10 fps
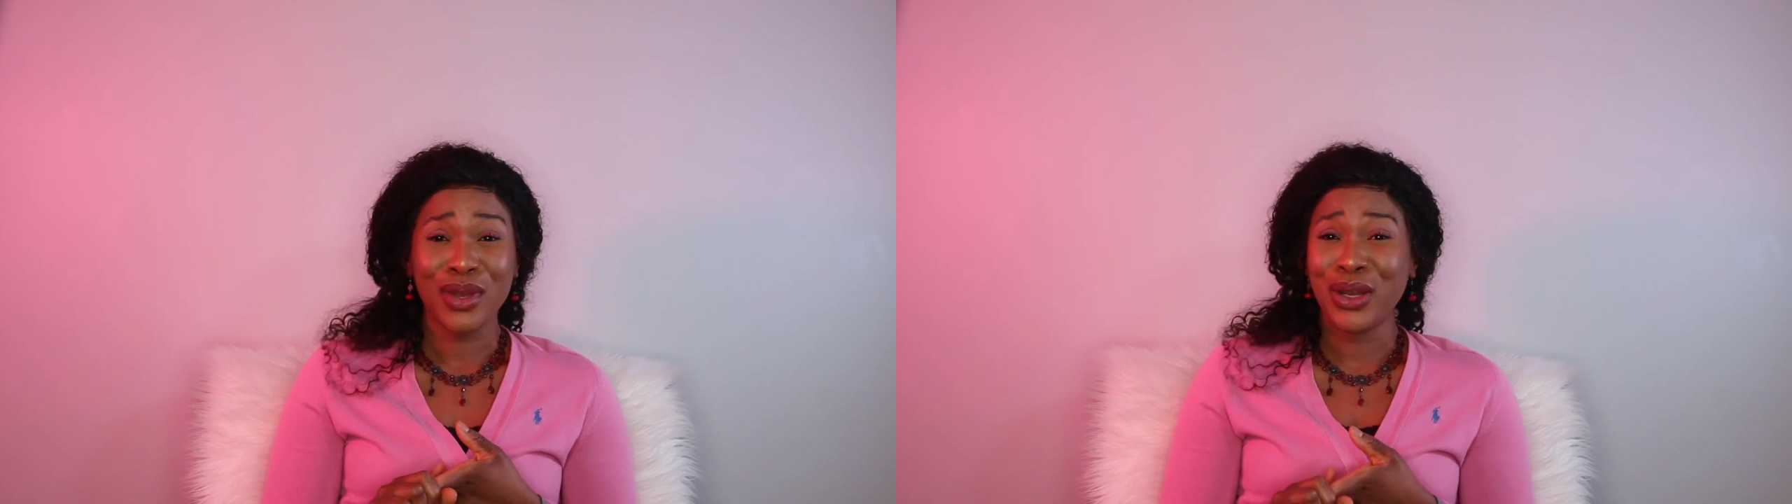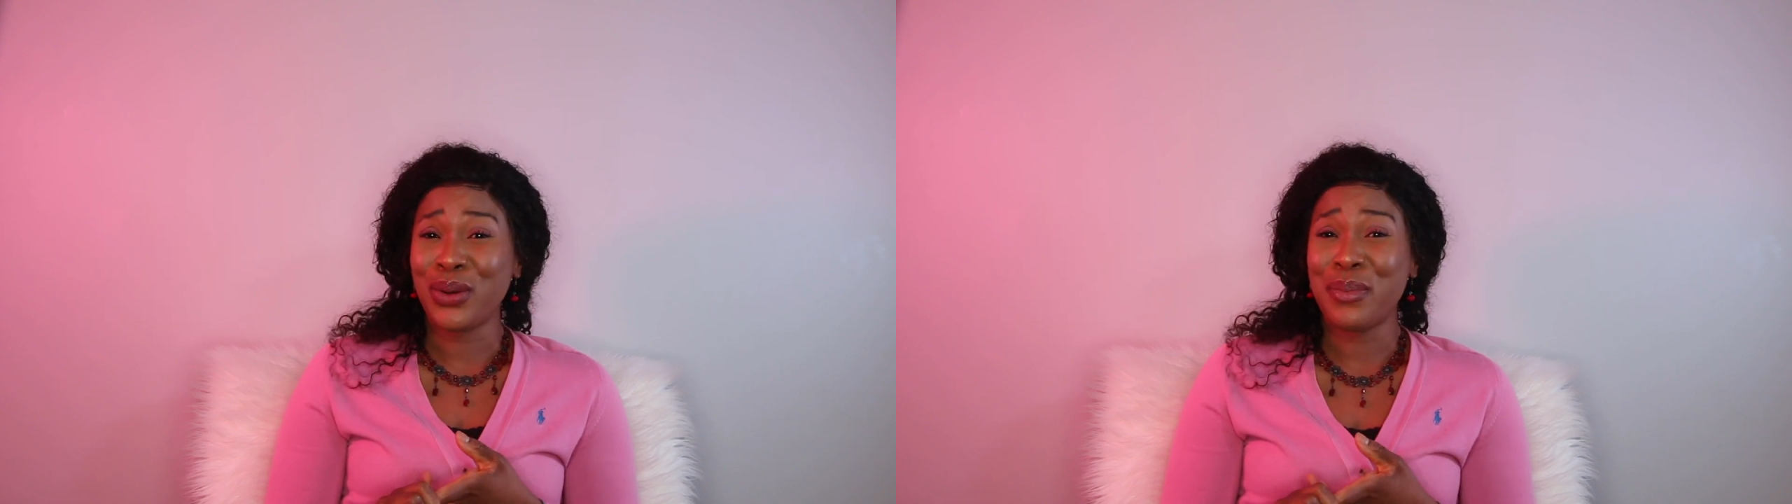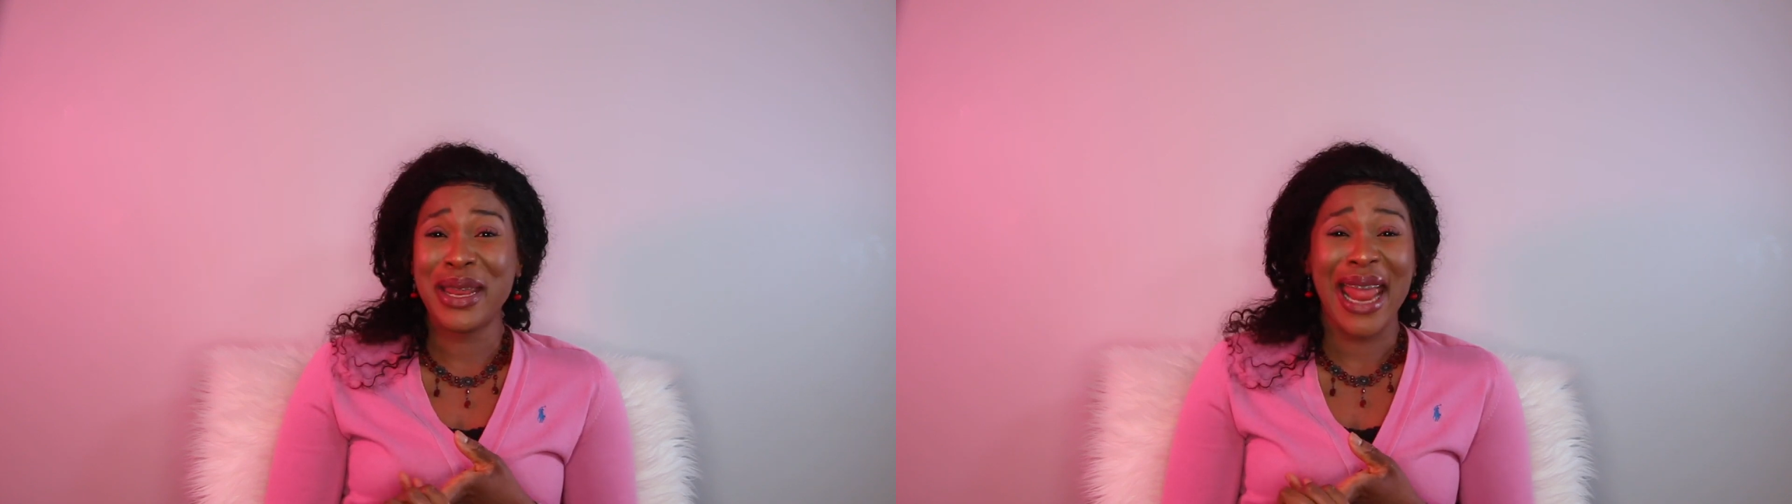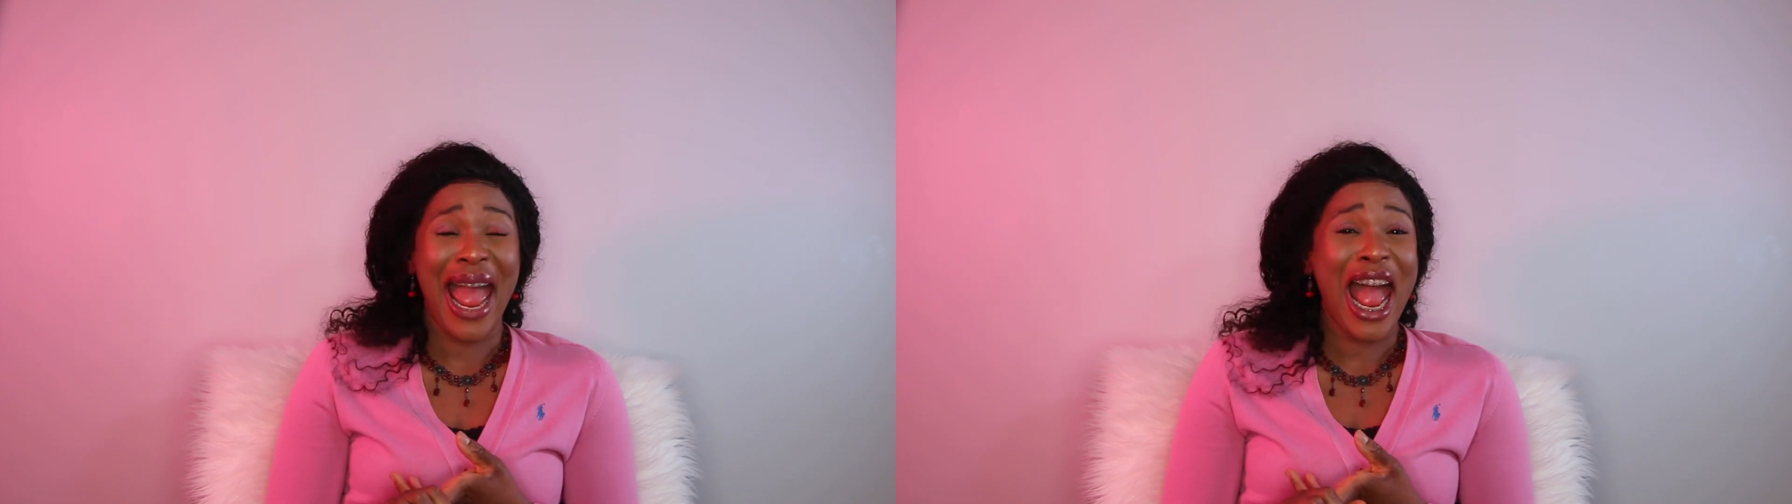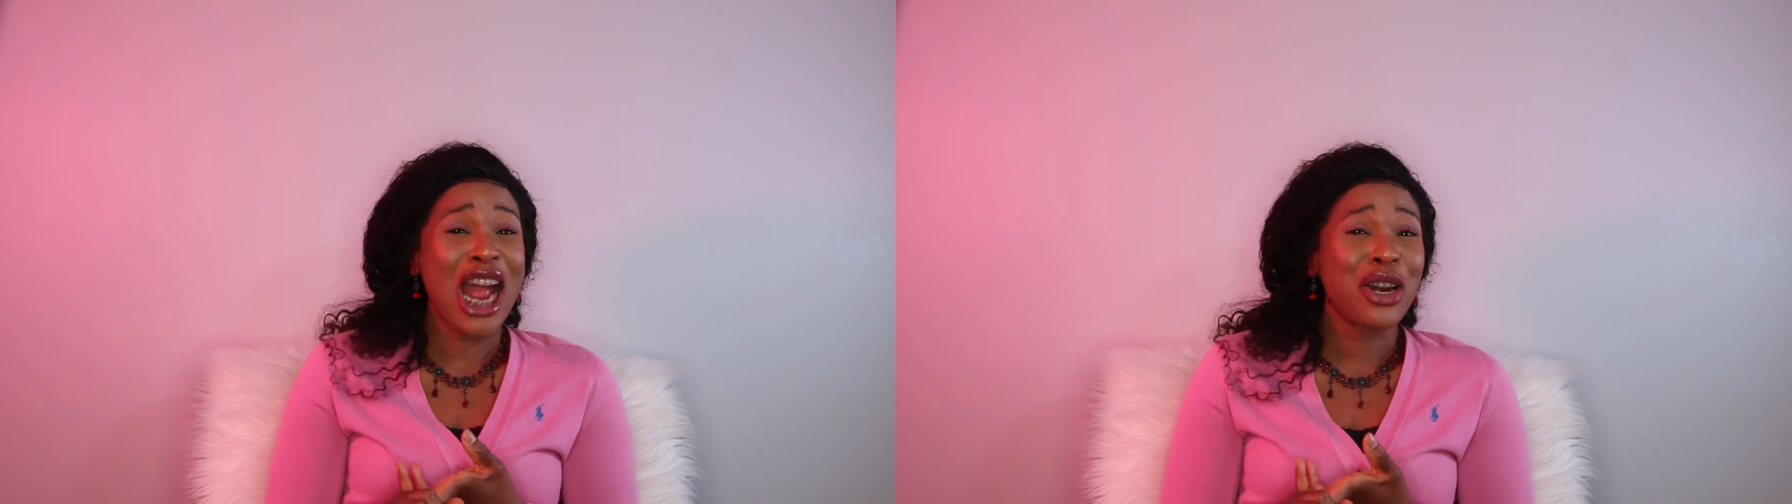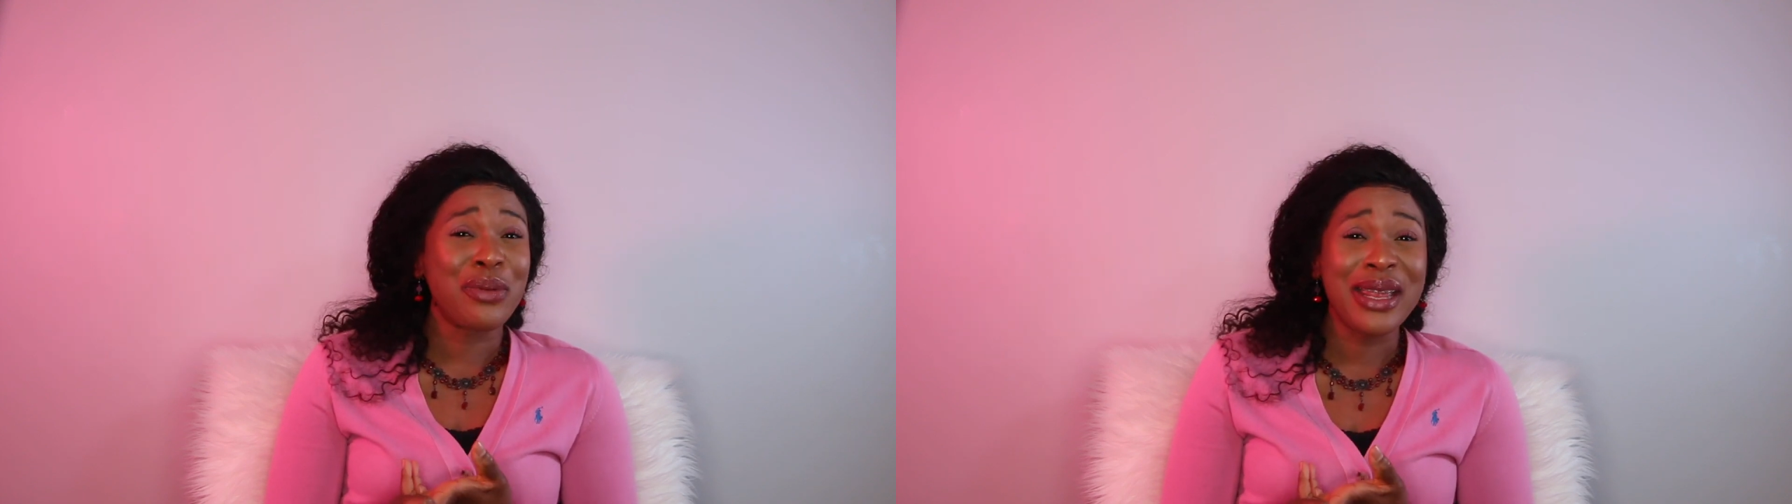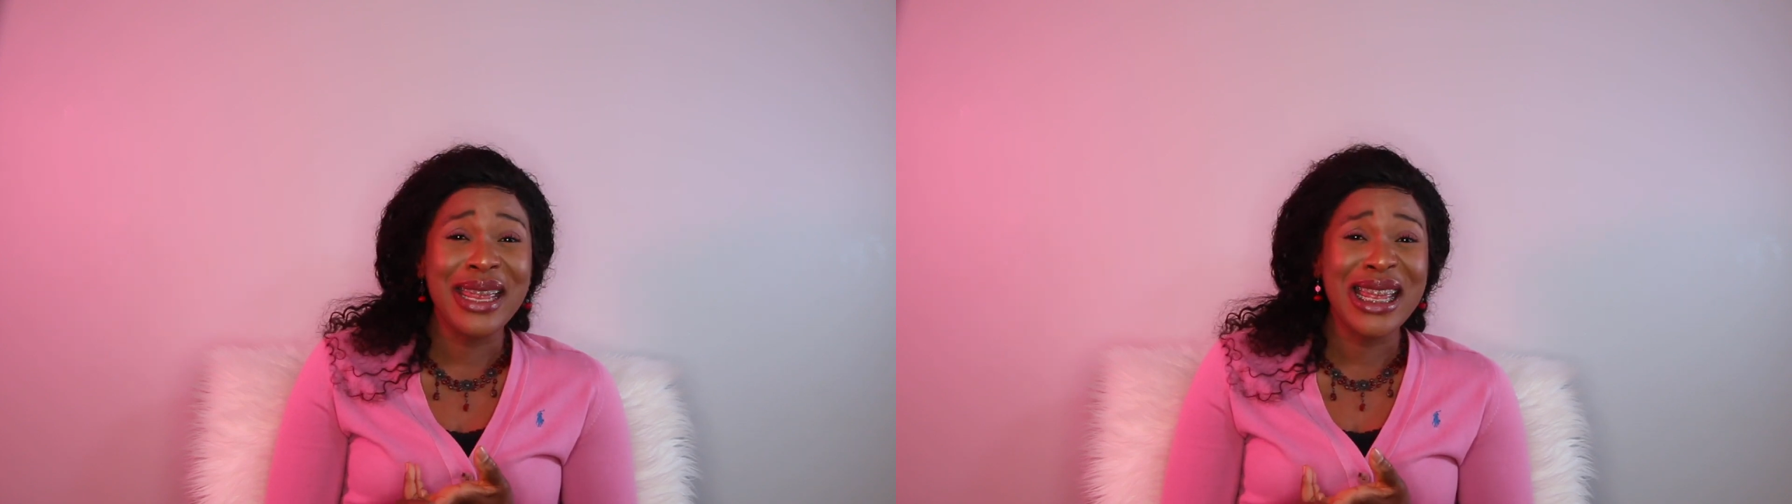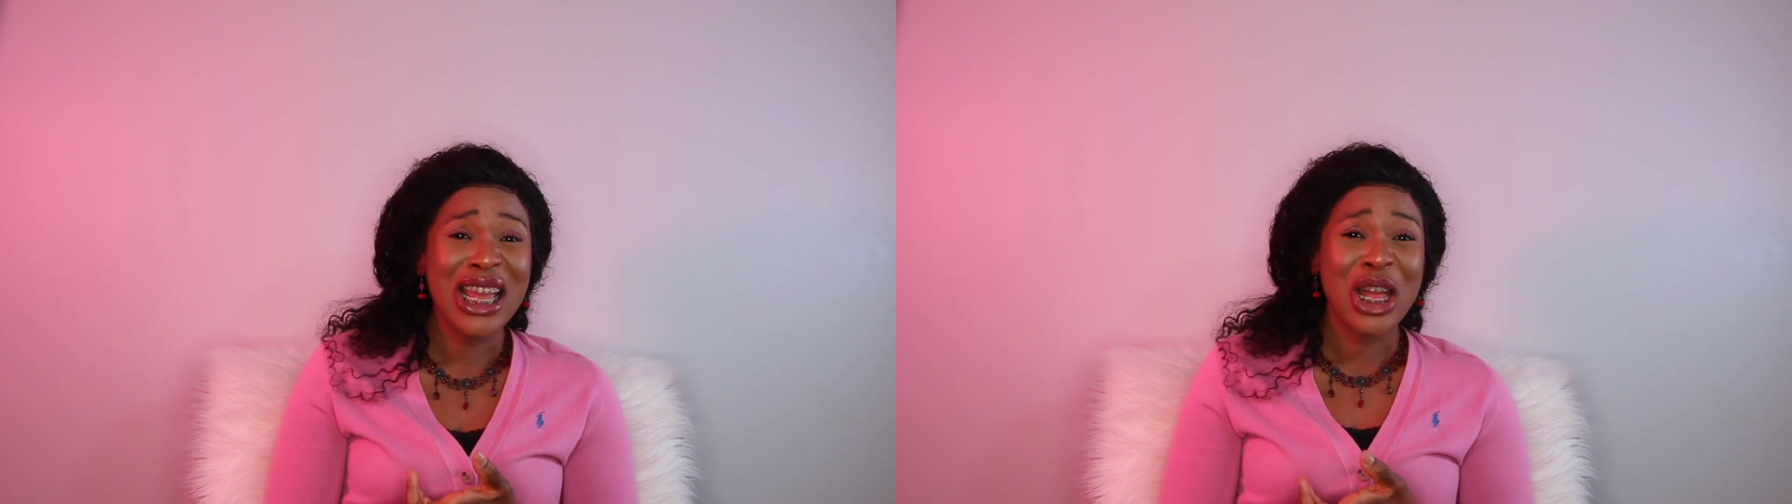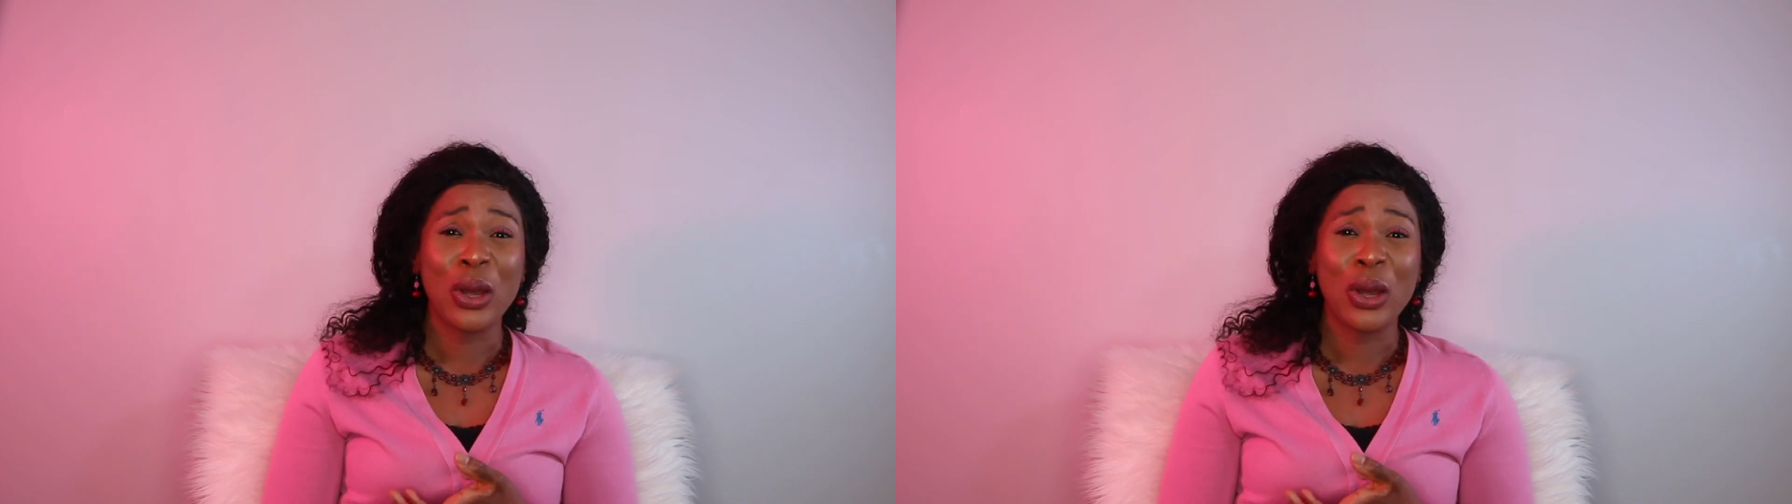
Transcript: you know, being angry